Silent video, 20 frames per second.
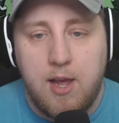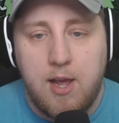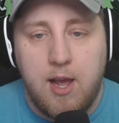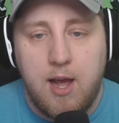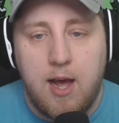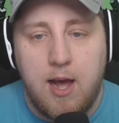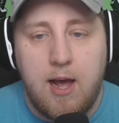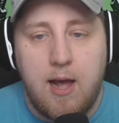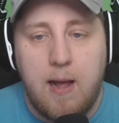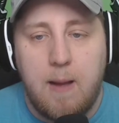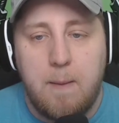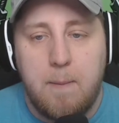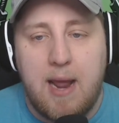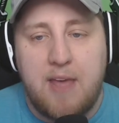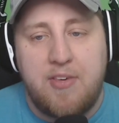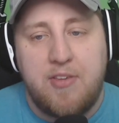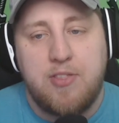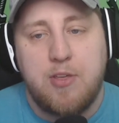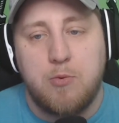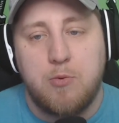
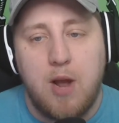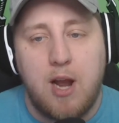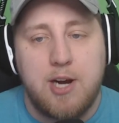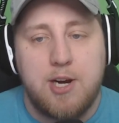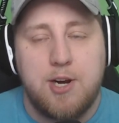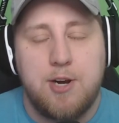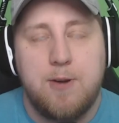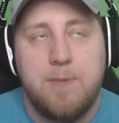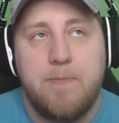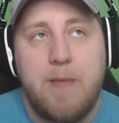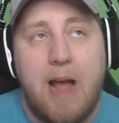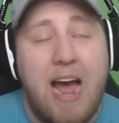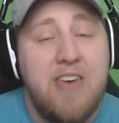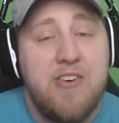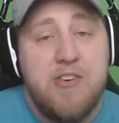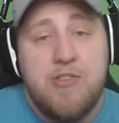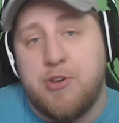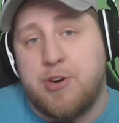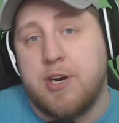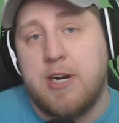I think that Rocker, I
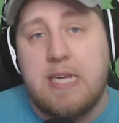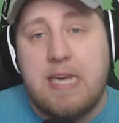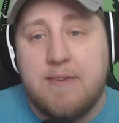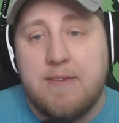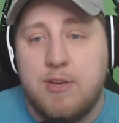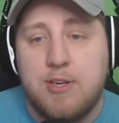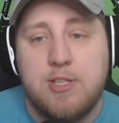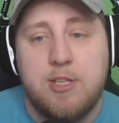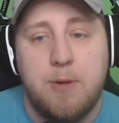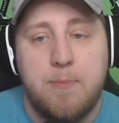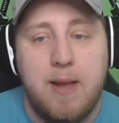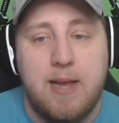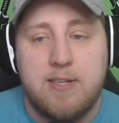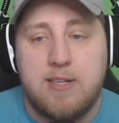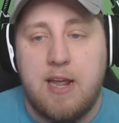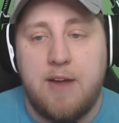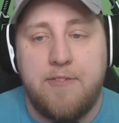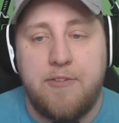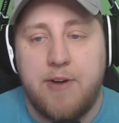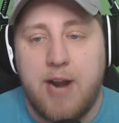think they're gonna give this their
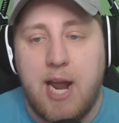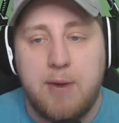best effort.